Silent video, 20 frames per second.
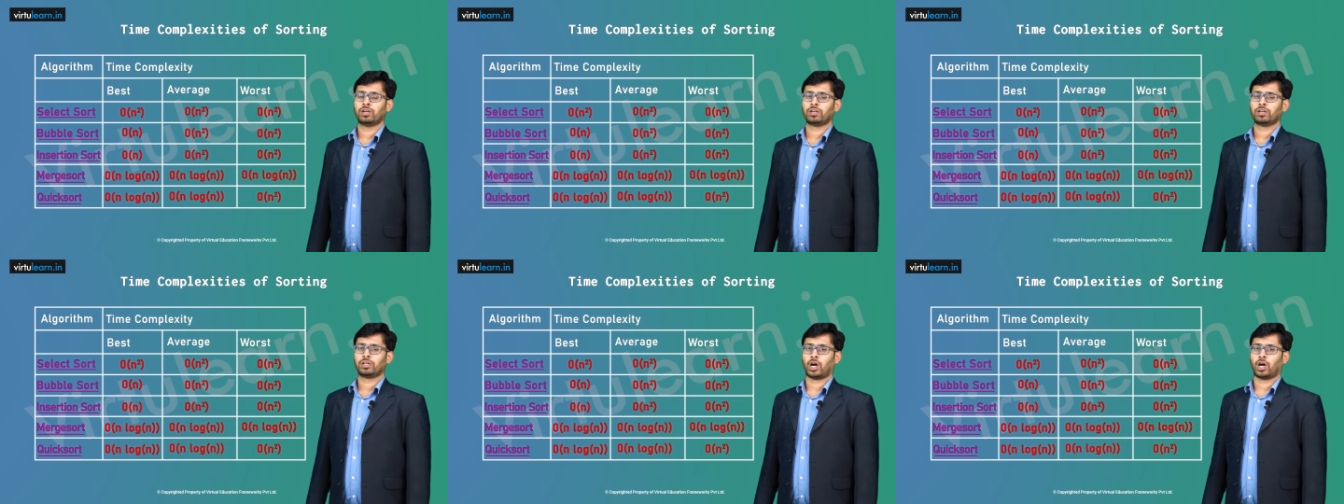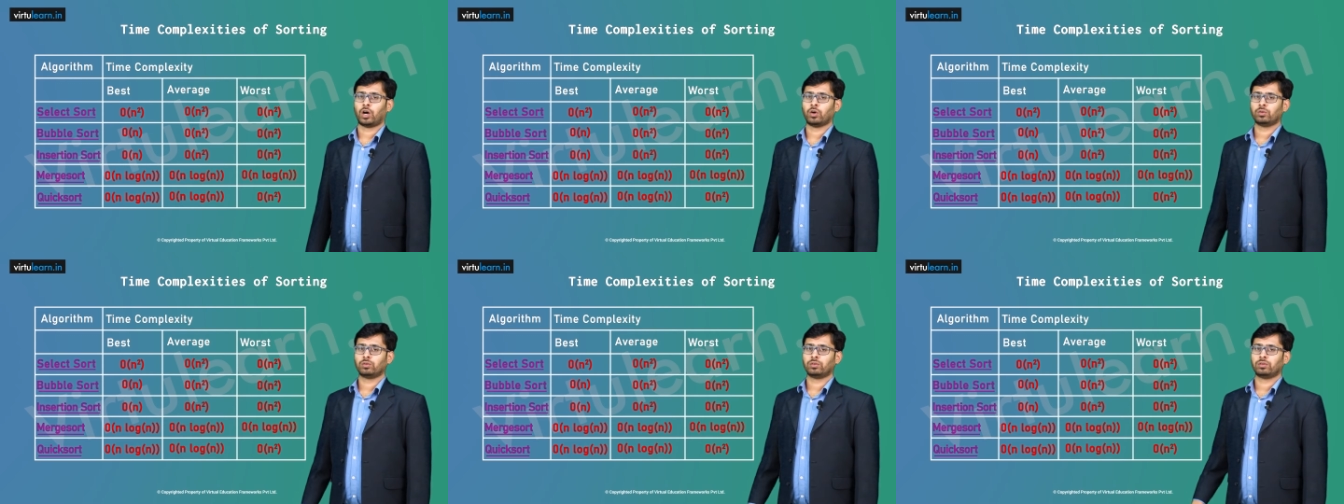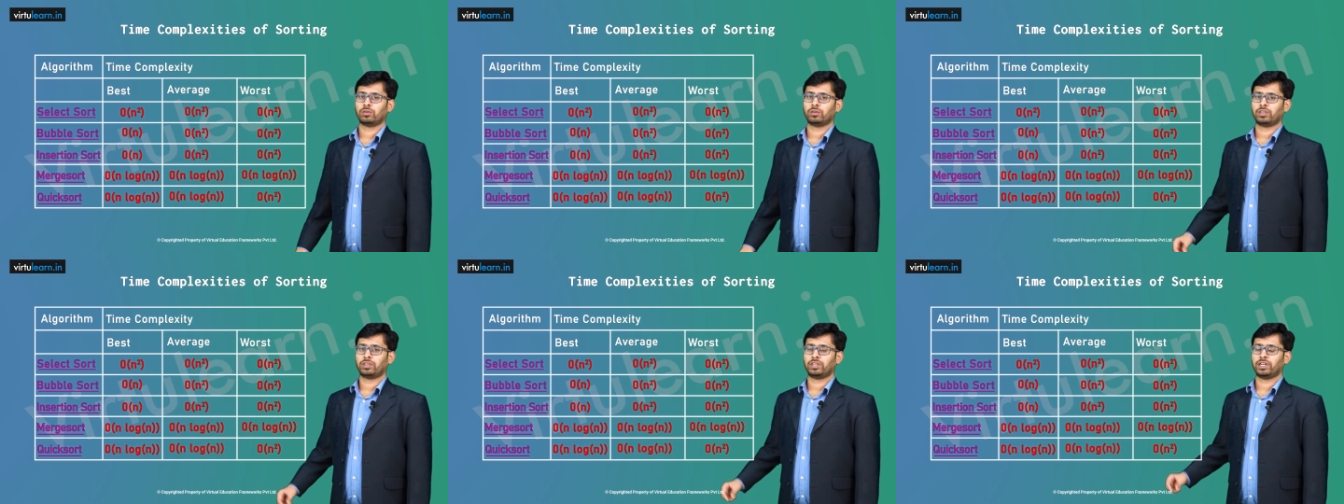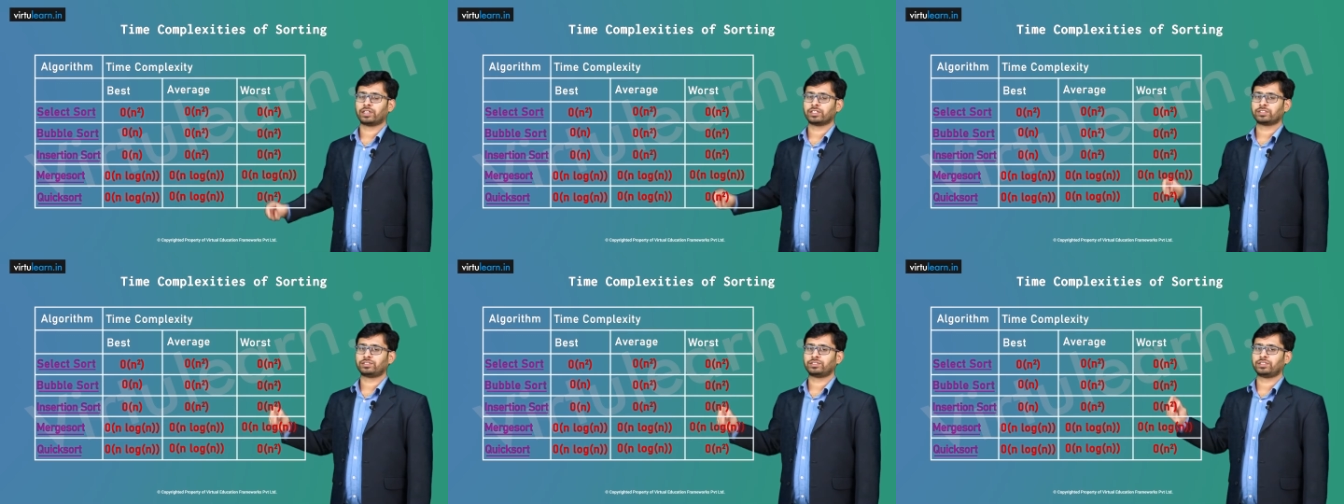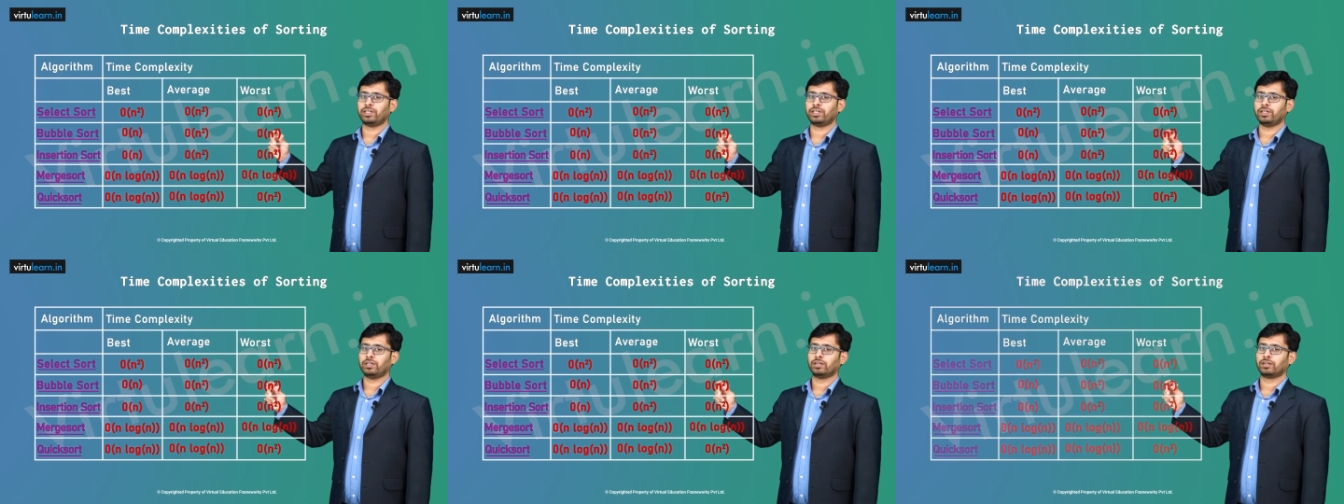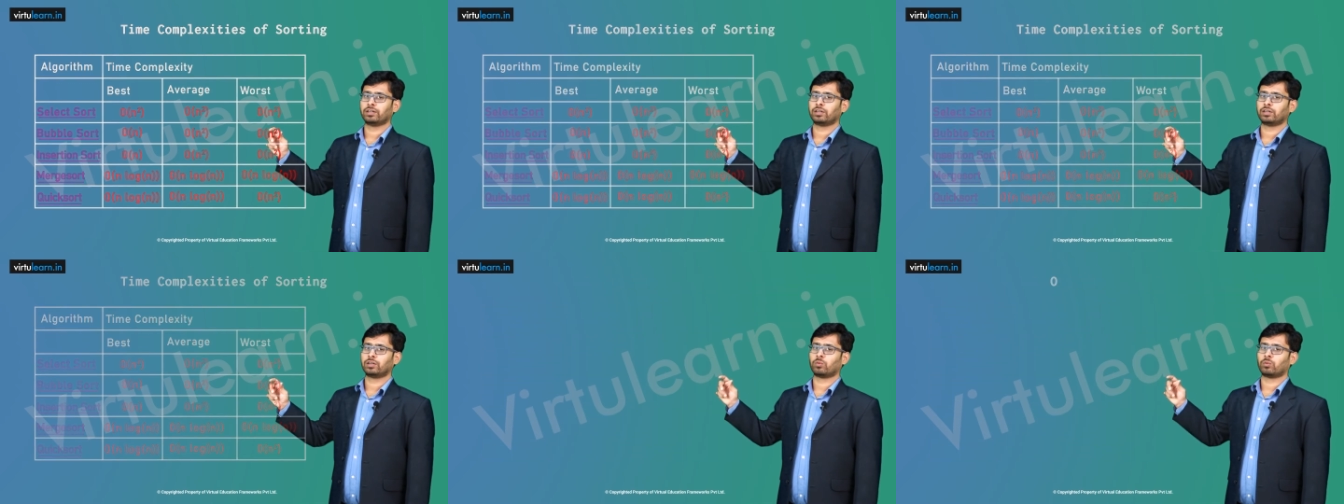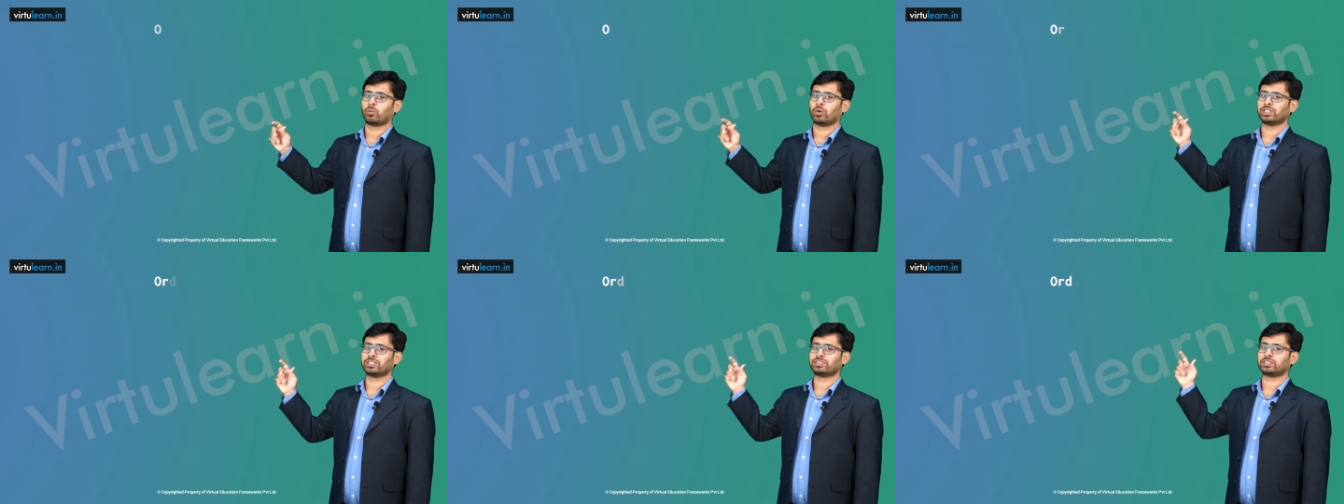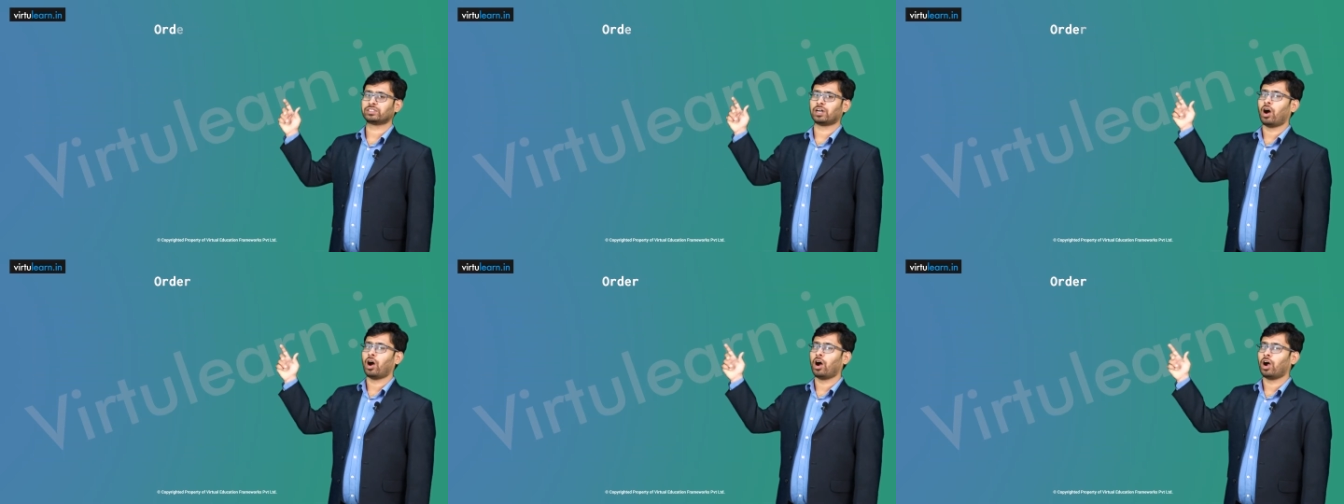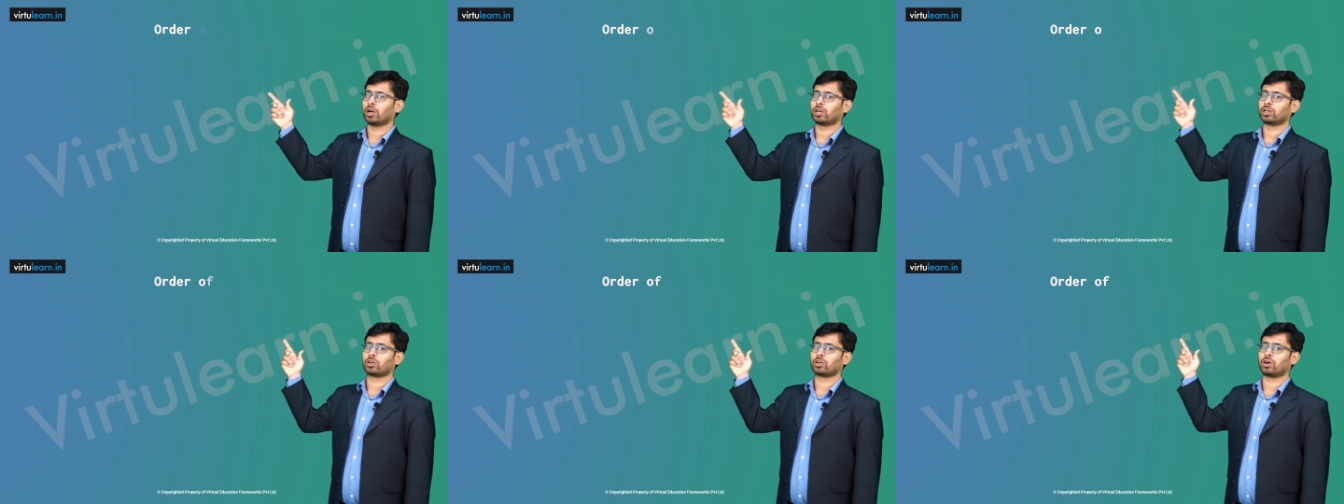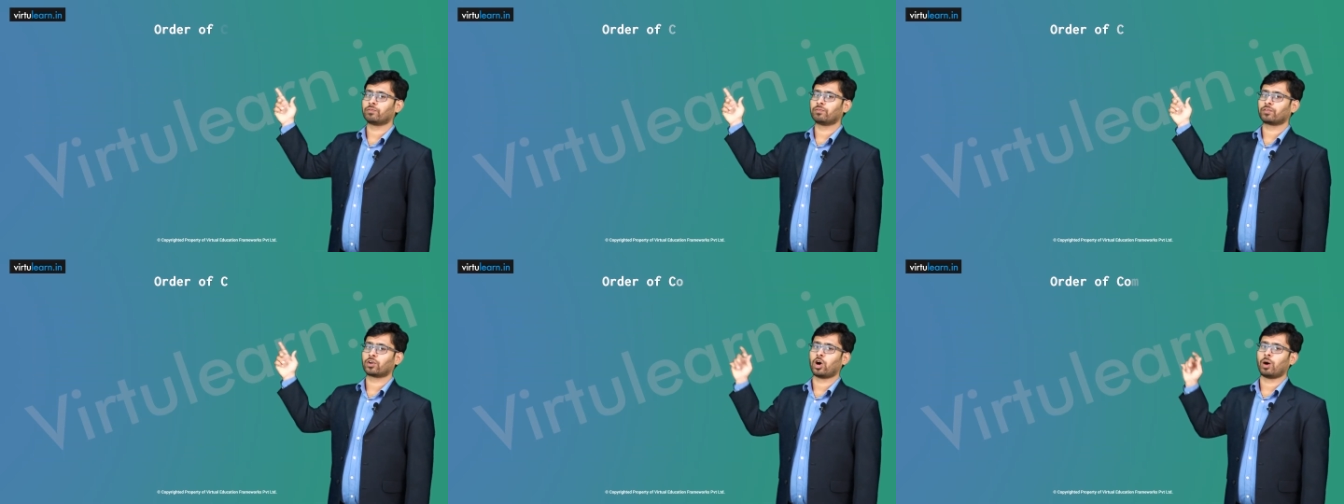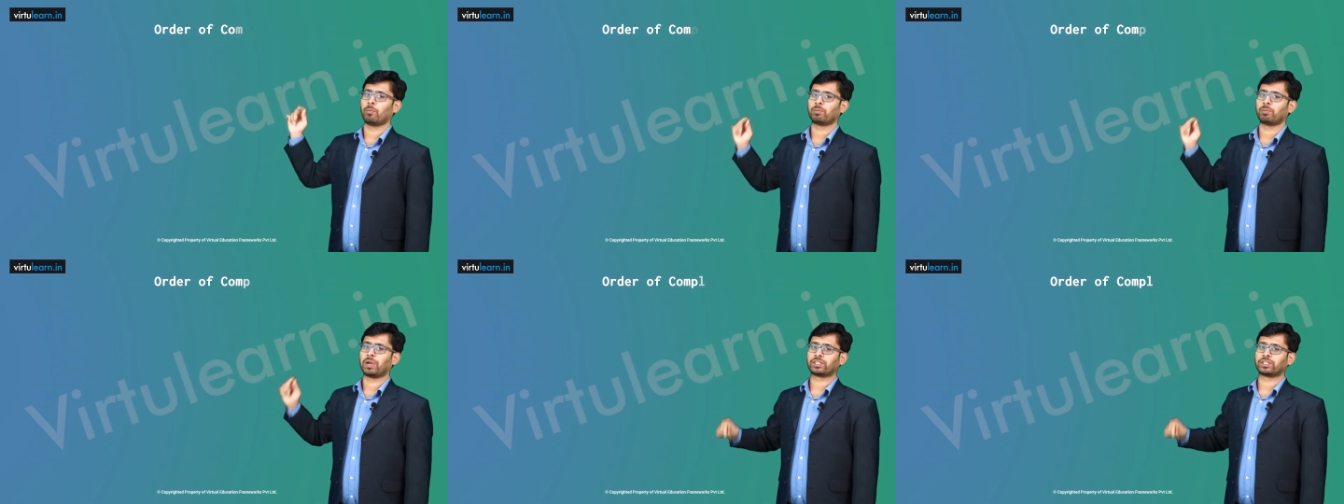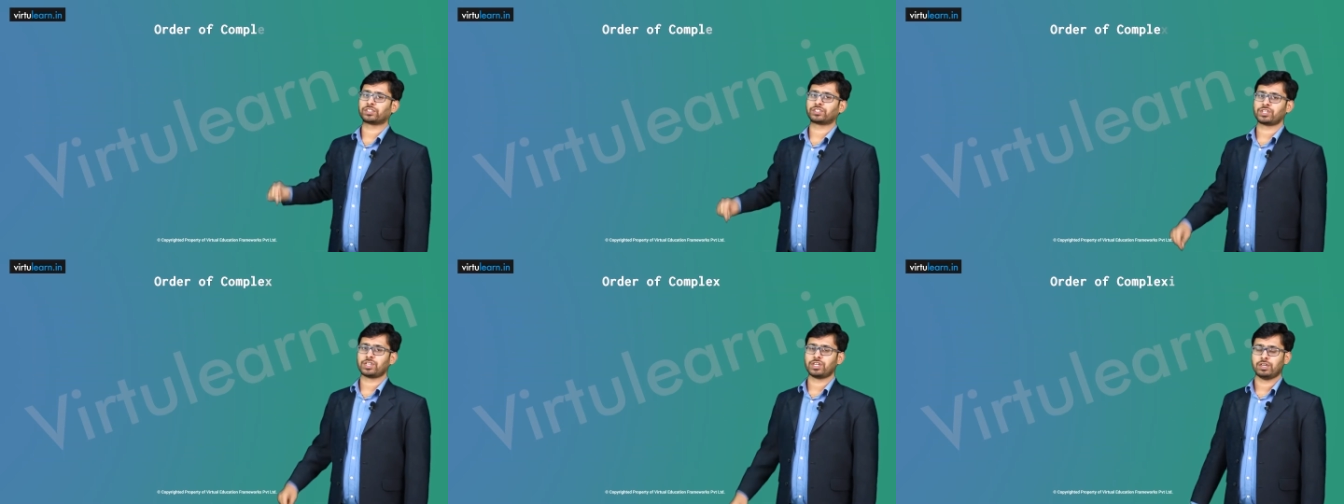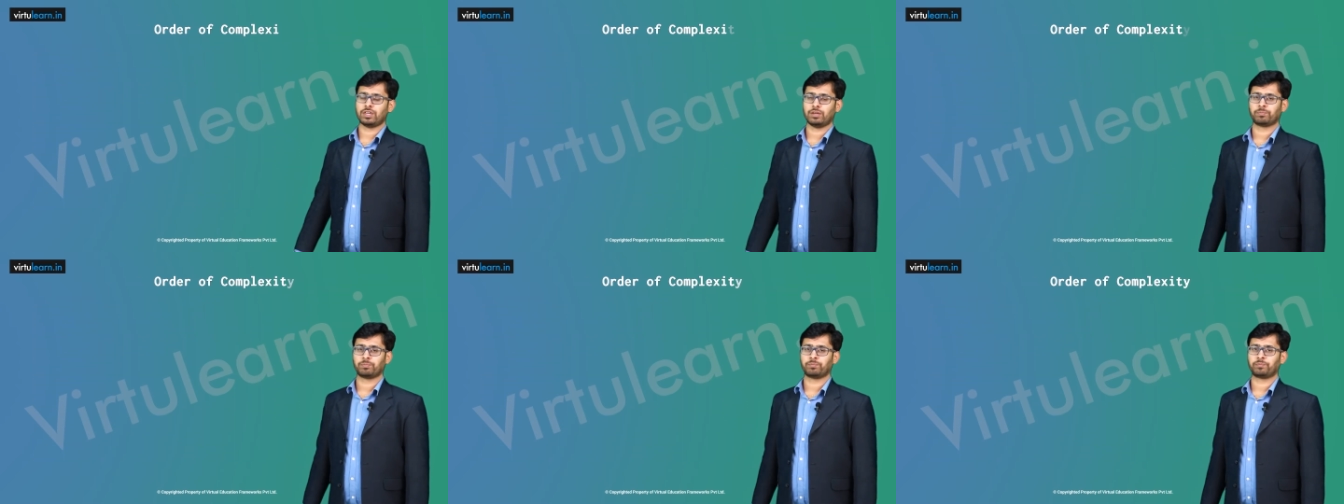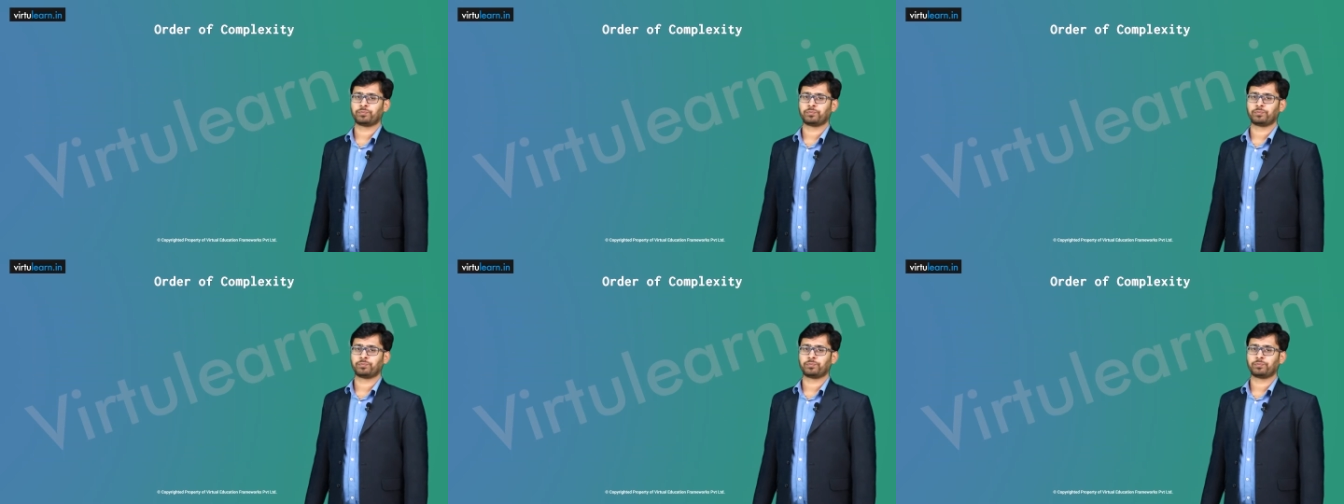Now let us see what is the order of complexity.